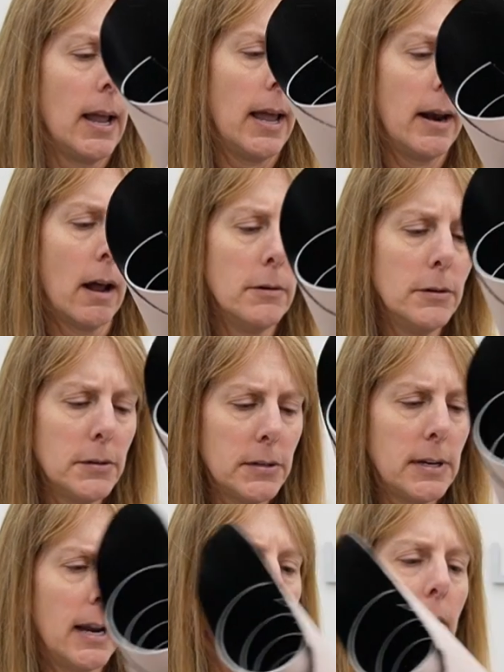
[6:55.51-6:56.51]
And
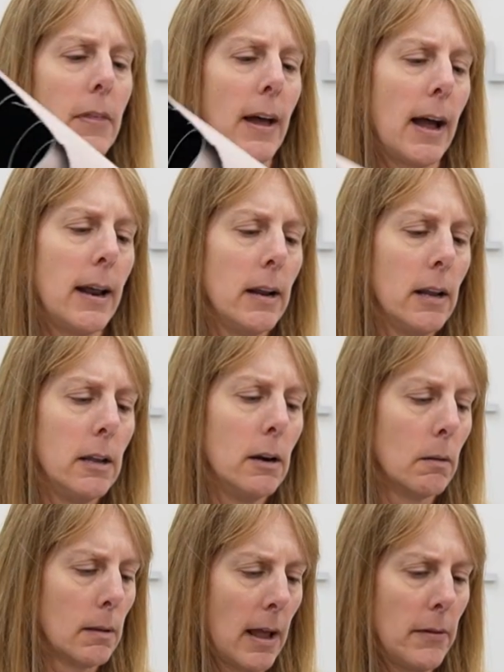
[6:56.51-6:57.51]
understand that, you
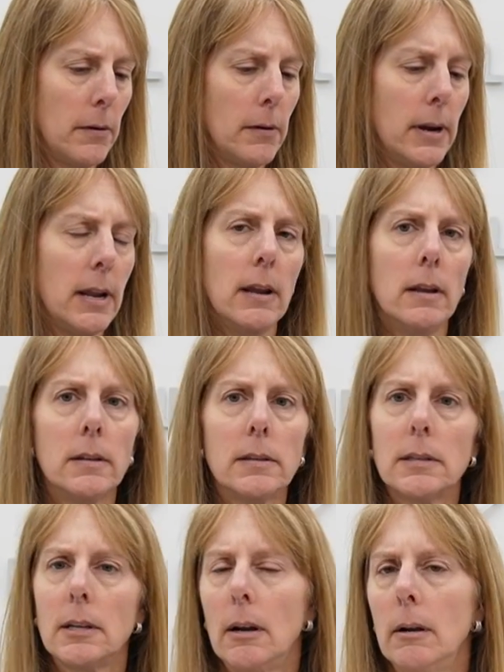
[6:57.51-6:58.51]
know, leather
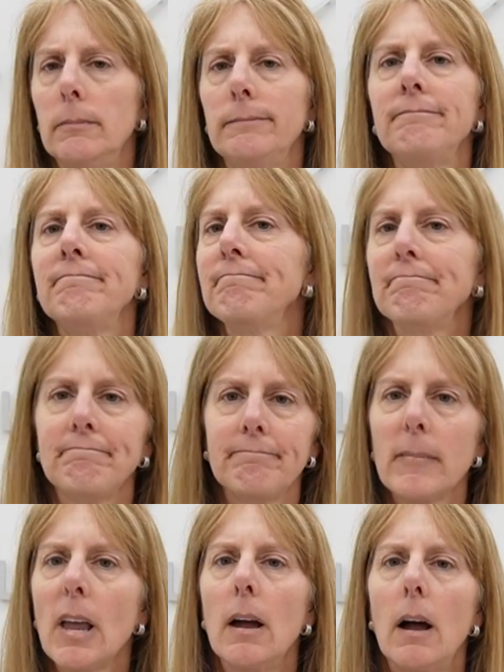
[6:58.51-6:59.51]
is
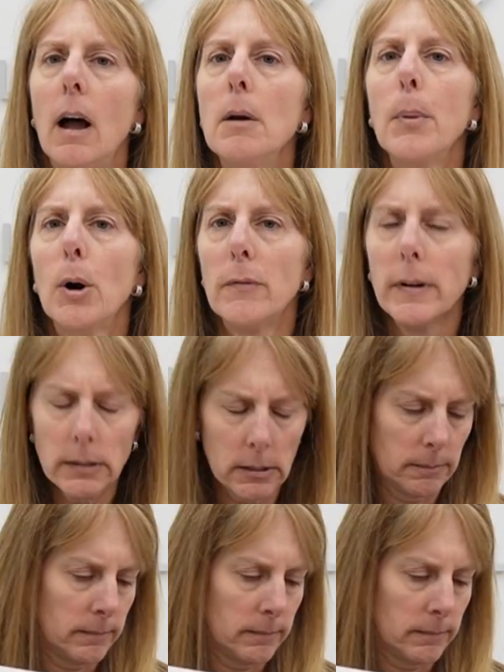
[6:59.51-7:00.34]
unperfect,